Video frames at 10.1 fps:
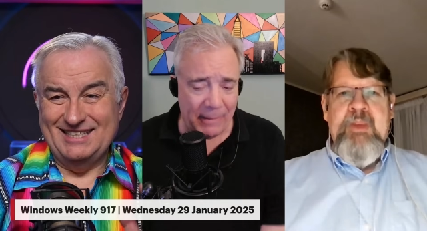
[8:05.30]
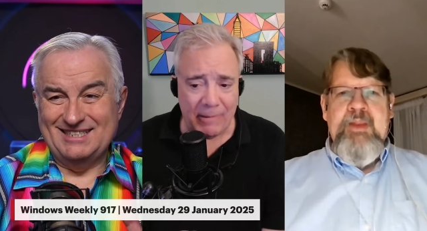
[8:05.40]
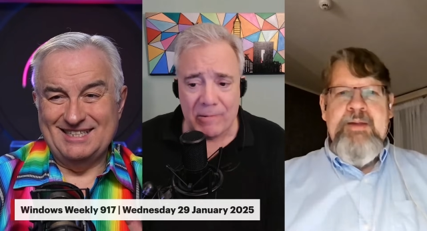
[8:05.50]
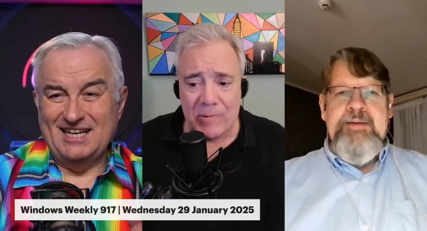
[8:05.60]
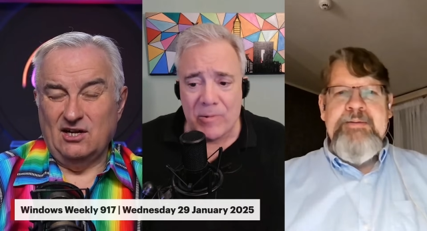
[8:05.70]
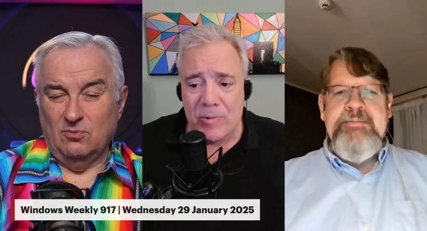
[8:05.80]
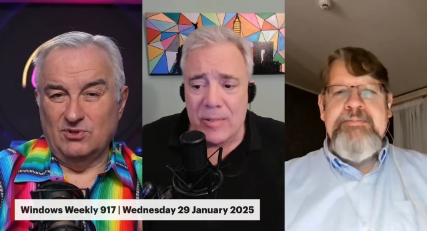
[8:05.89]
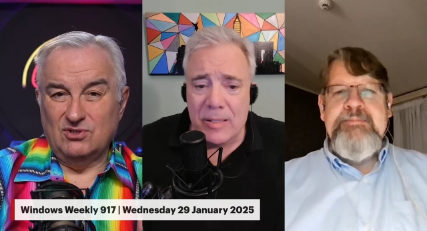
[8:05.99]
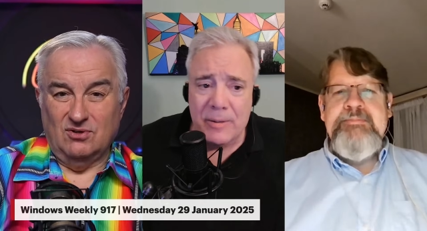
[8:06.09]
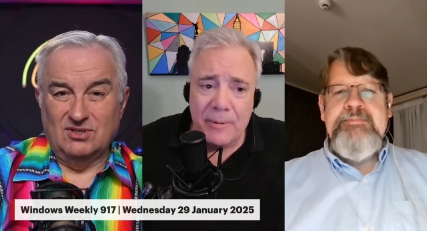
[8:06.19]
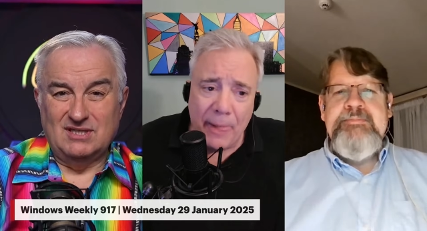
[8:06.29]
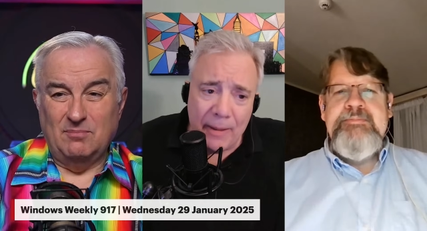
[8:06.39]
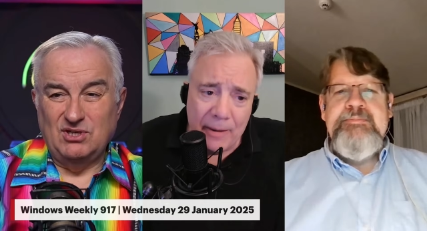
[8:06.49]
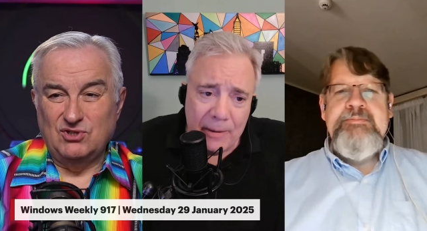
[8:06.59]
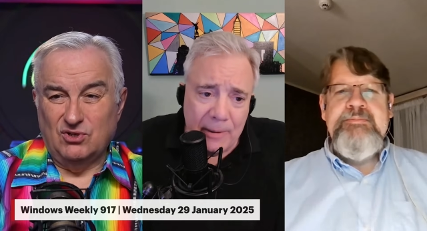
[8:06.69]
Speaker 1: it's not open source.
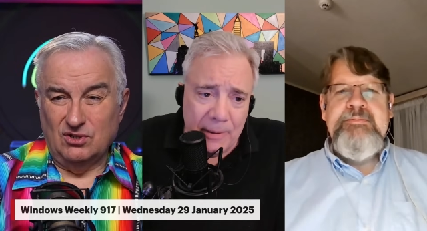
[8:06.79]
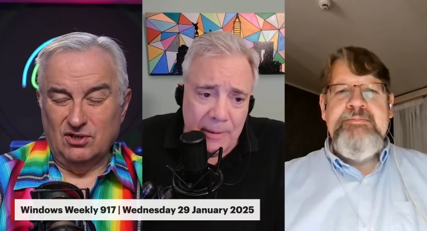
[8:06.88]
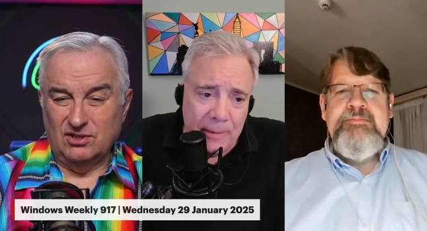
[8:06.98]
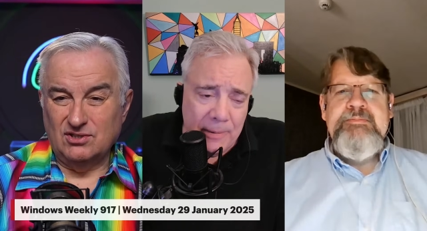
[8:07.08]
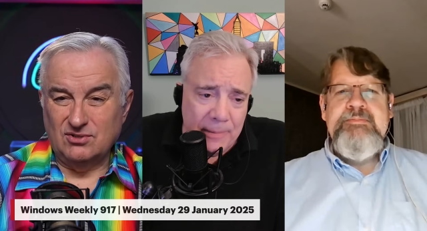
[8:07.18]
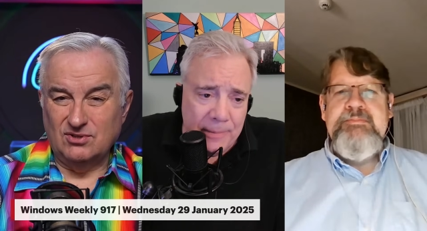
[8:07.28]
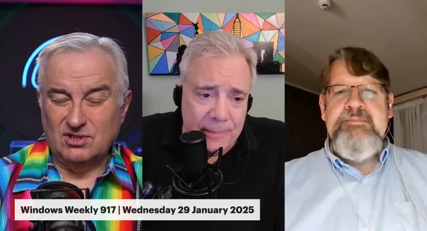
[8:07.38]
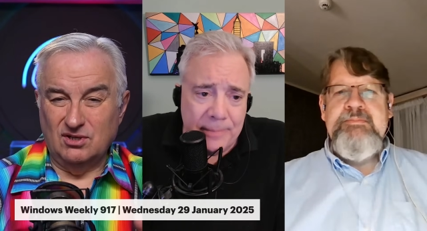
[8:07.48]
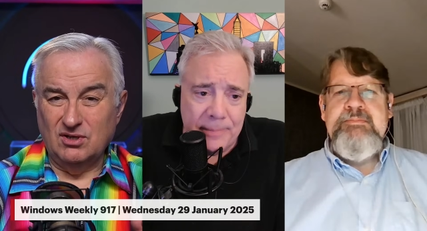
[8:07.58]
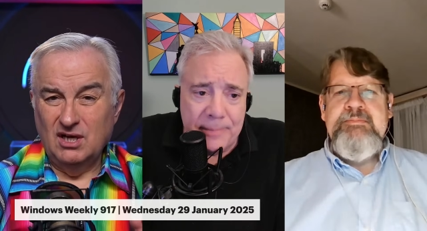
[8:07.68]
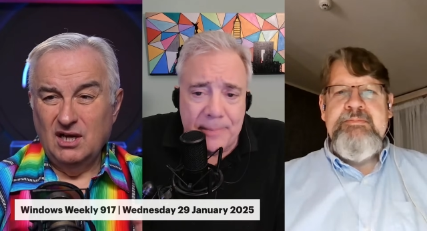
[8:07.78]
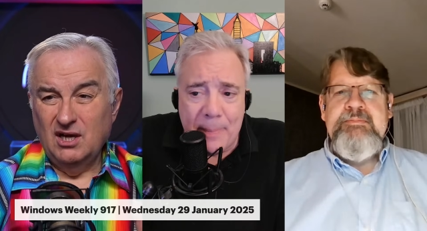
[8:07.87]
That means you could look at the source code.